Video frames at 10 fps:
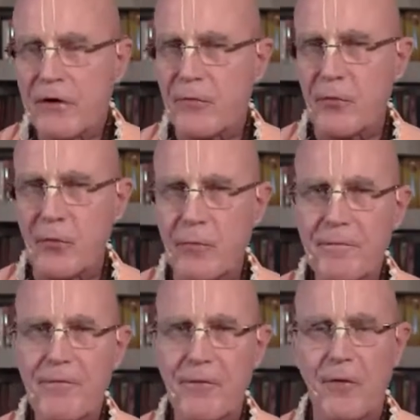room
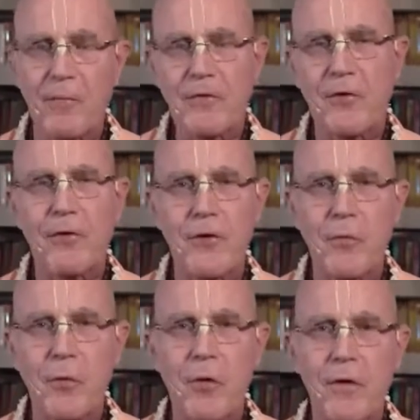or a maternity
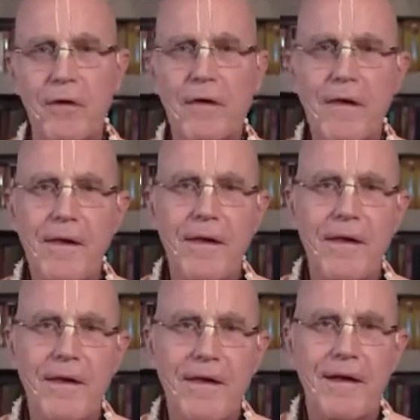ward
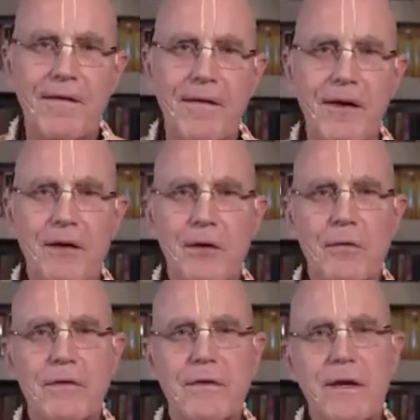that
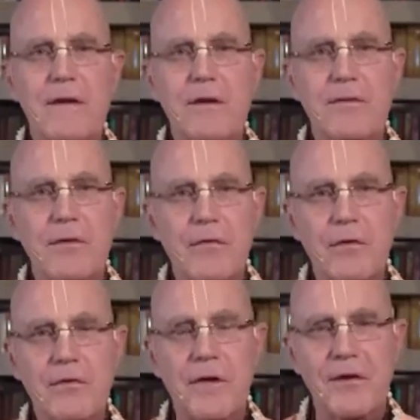includes deities of
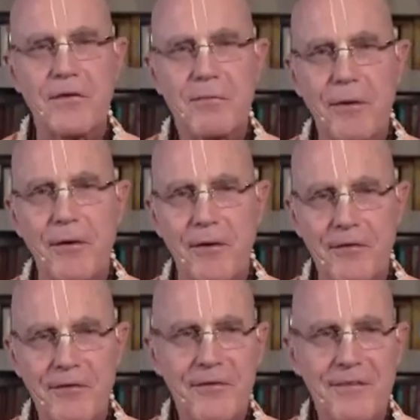Krishna and his
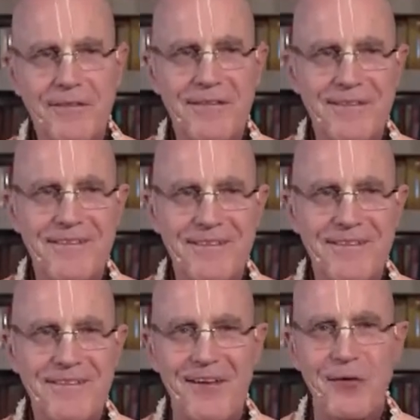parents
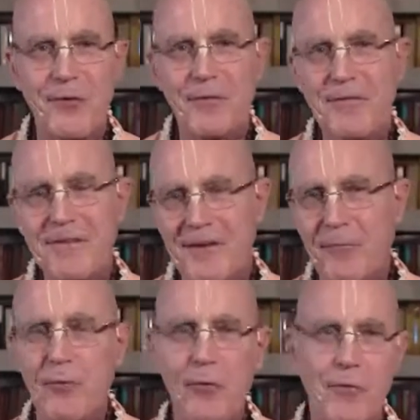in your
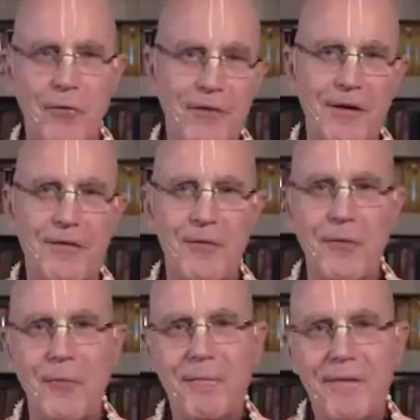temple room or your living
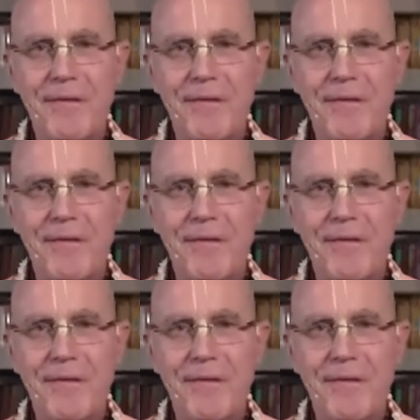room.